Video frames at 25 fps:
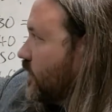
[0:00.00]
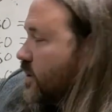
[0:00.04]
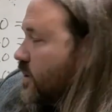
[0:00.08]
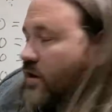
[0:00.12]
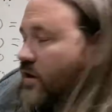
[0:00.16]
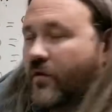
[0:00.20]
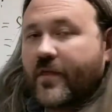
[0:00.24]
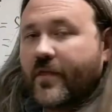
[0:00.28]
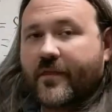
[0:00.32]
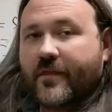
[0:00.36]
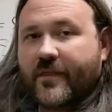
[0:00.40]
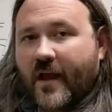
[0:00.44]
You
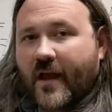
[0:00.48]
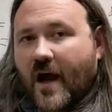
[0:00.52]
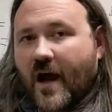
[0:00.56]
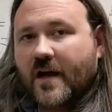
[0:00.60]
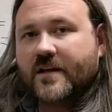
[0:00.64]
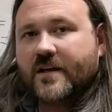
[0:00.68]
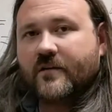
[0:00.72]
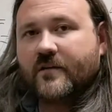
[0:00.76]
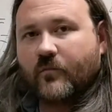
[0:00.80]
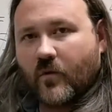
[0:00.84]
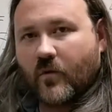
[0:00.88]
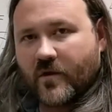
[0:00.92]
know that the
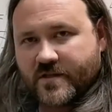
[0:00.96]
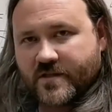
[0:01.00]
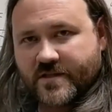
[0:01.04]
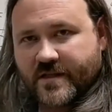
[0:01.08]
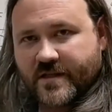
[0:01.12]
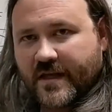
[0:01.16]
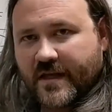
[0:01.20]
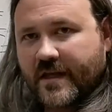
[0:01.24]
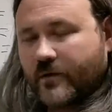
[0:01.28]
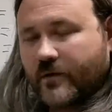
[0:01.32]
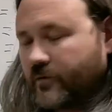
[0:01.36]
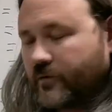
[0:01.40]
octave wants
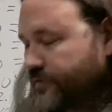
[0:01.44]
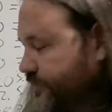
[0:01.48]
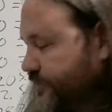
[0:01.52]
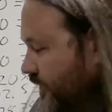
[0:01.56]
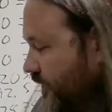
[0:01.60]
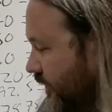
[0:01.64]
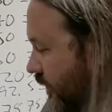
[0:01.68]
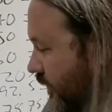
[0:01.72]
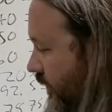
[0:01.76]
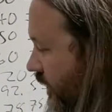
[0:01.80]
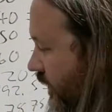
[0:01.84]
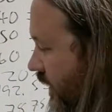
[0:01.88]
to equal
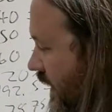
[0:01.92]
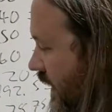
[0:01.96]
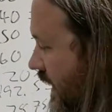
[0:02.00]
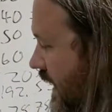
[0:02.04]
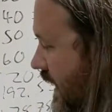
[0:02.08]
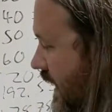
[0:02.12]
2.